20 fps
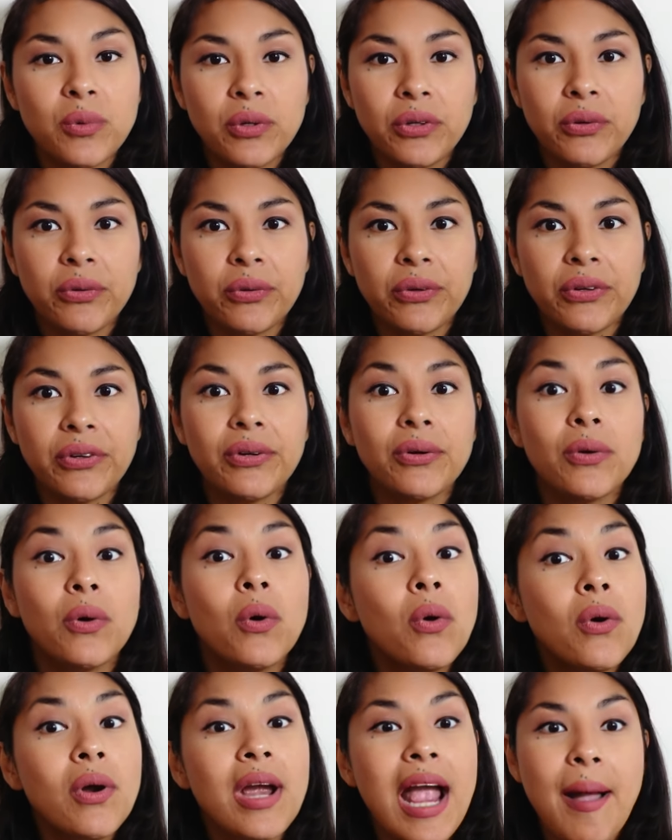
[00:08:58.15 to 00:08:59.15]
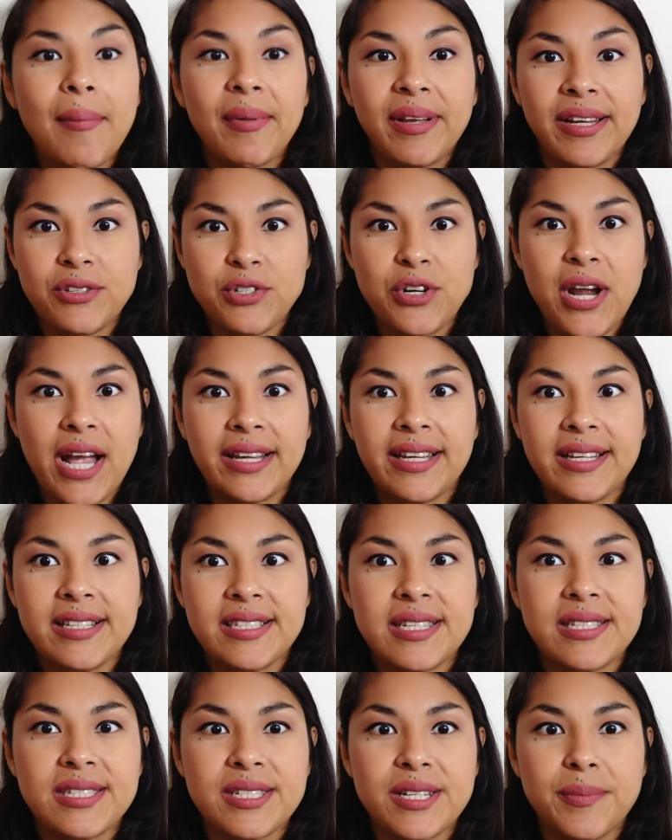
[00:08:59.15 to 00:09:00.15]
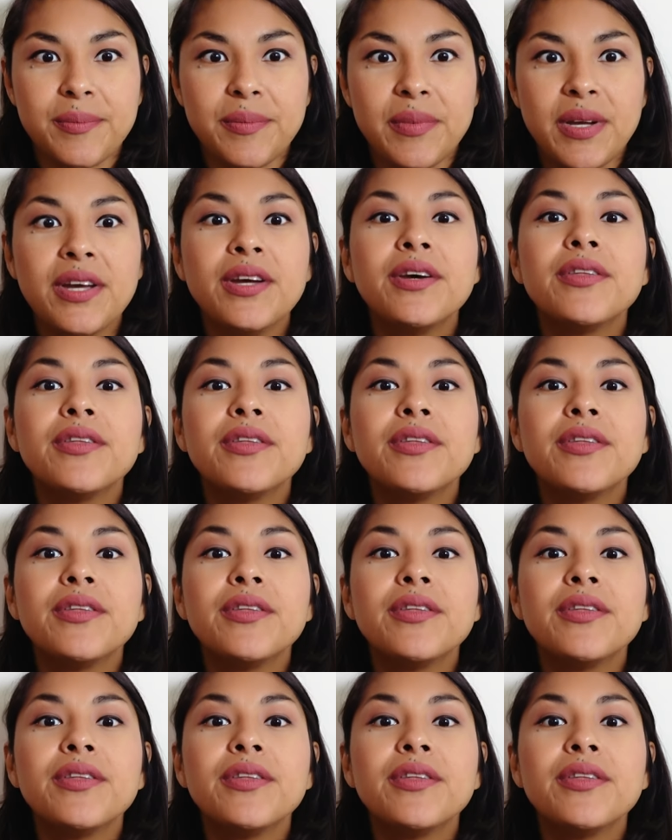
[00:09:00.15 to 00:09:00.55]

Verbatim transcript: recruiter, or applicant tracking system,